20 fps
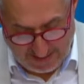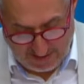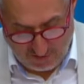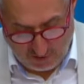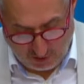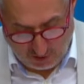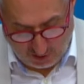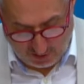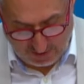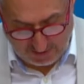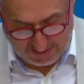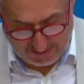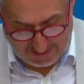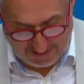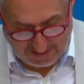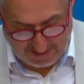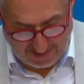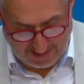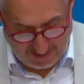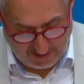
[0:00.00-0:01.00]
In the hardest
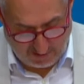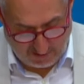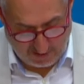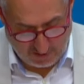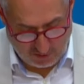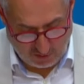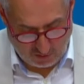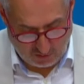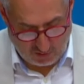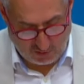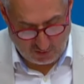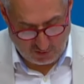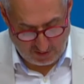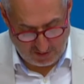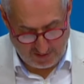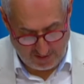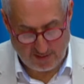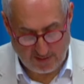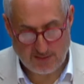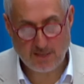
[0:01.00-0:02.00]
hit areas, urgent
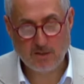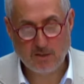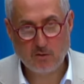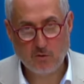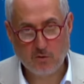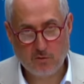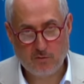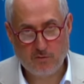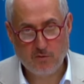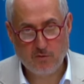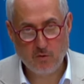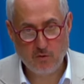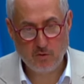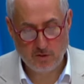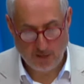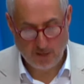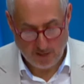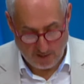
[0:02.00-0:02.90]
needs include food,